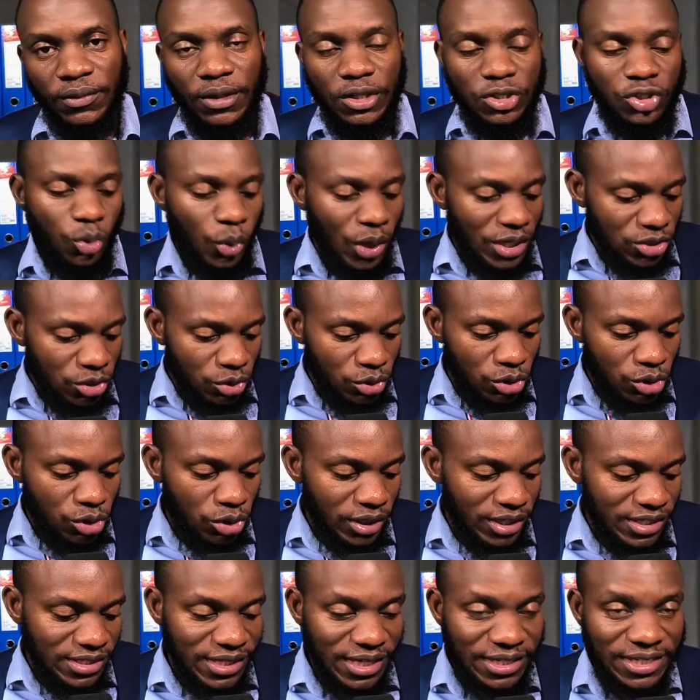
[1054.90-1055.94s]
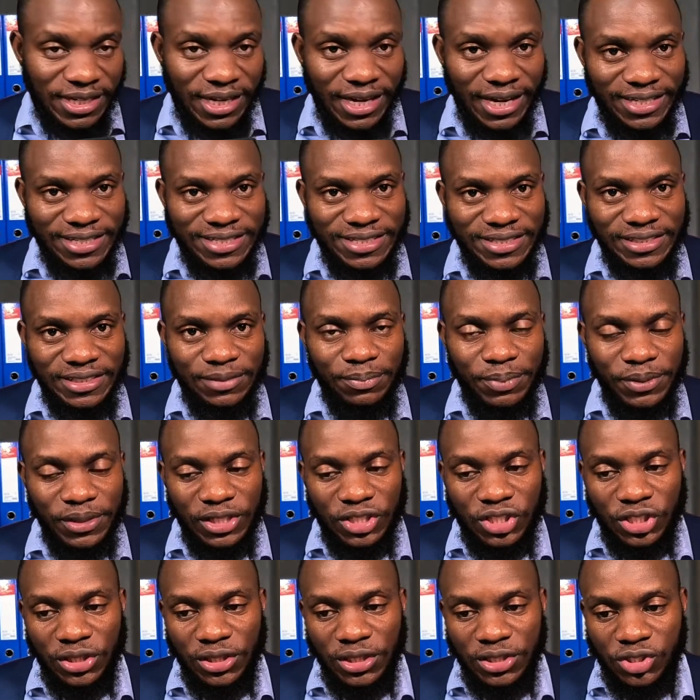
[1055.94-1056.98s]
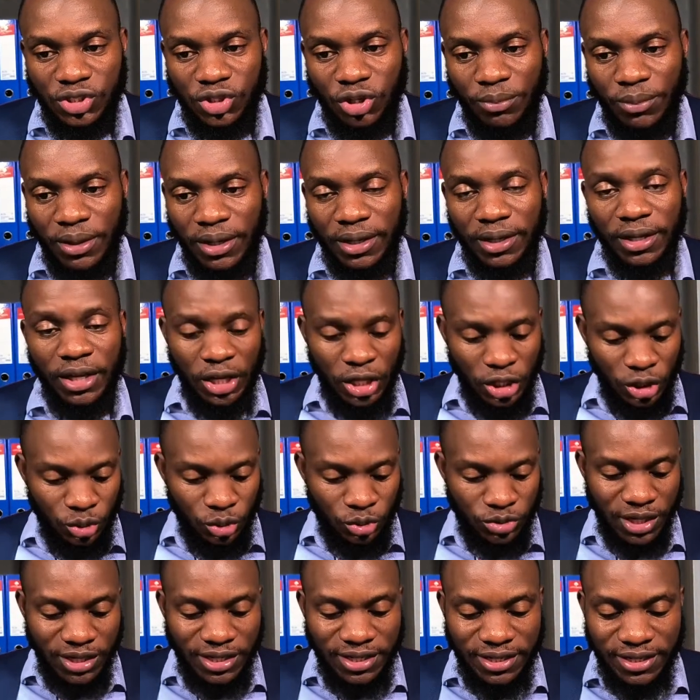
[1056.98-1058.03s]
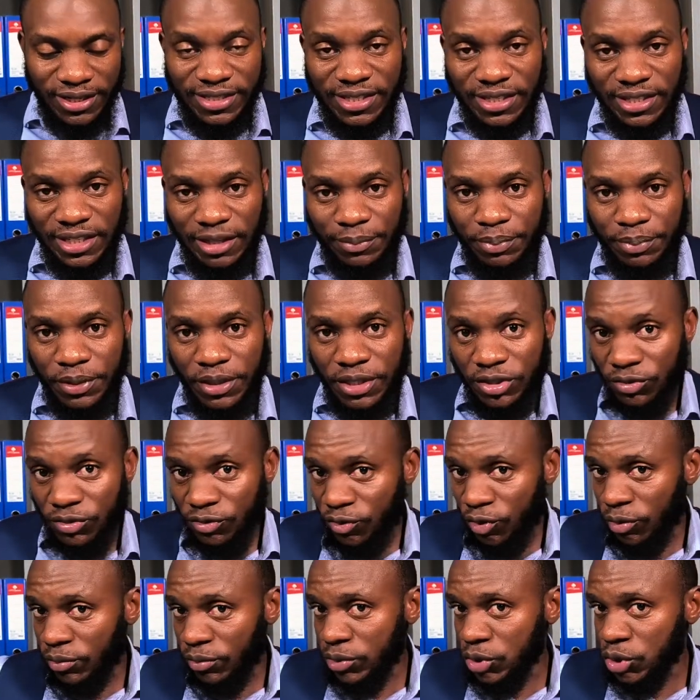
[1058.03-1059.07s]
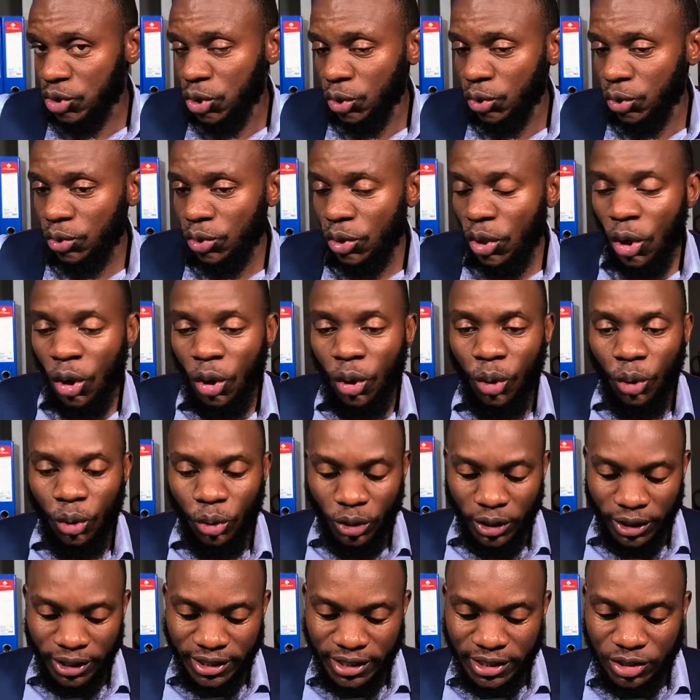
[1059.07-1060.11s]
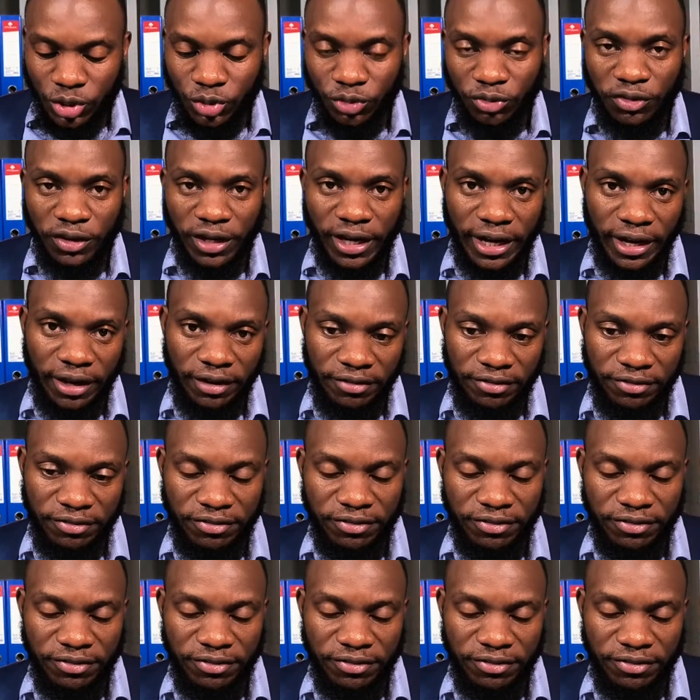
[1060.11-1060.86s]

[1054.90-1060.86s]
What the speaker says: So once you neutralize that acid pH in the stomach, you start raising the pH from 2 headed to 5.